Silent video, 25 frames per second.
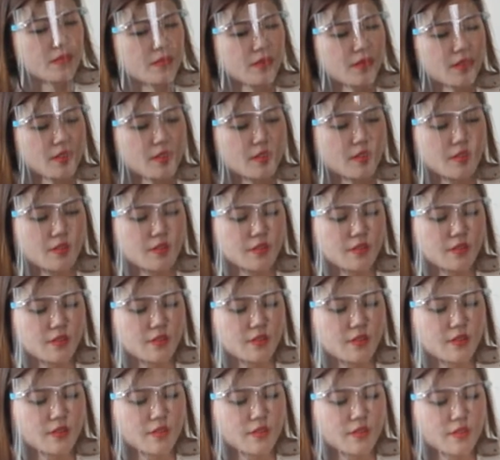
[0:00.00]

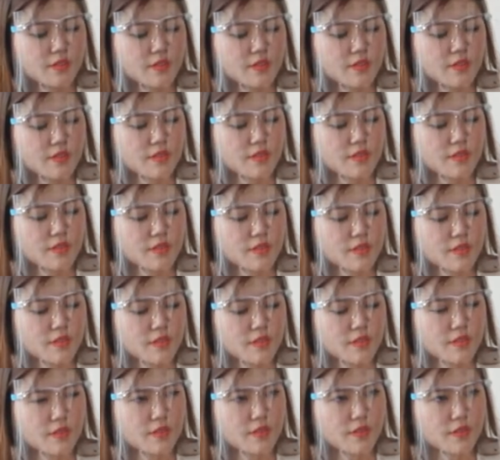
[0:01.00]

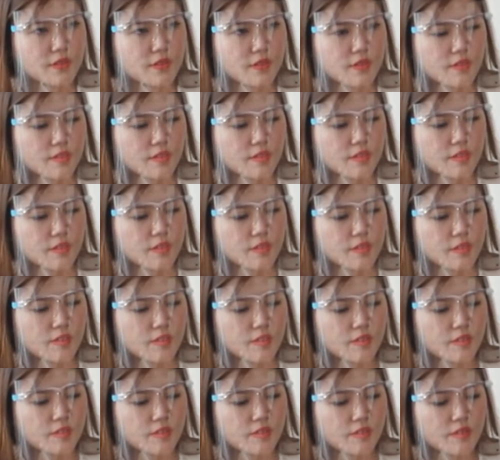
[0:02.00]

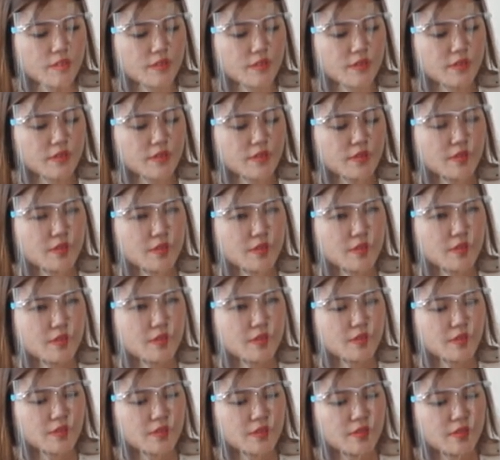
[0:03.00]

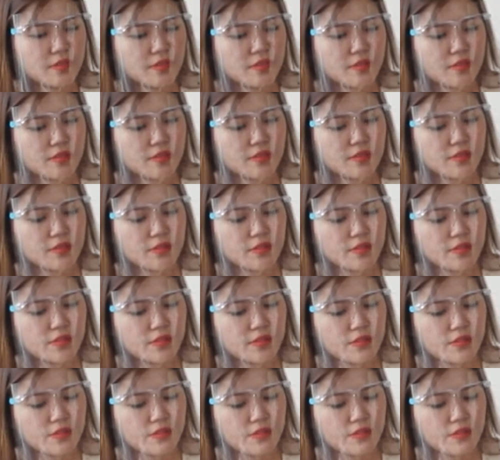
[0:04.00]

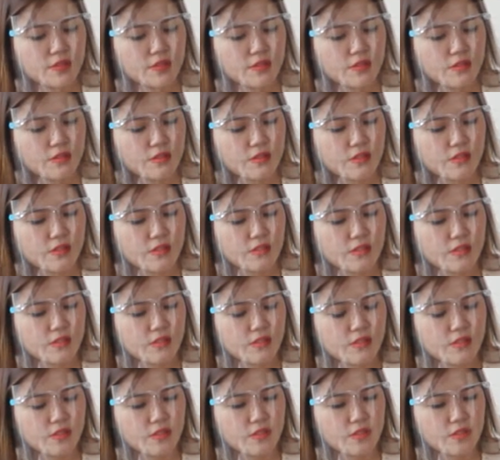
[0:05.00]

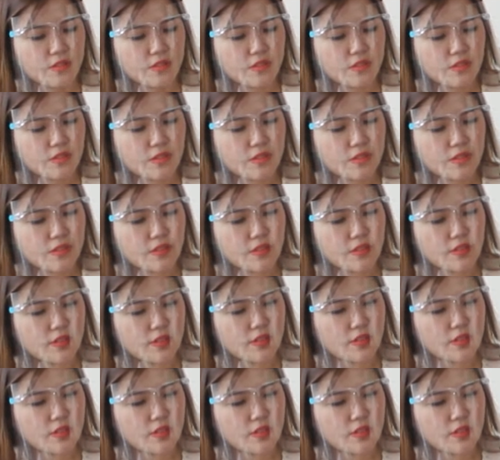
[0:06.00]
[no speech]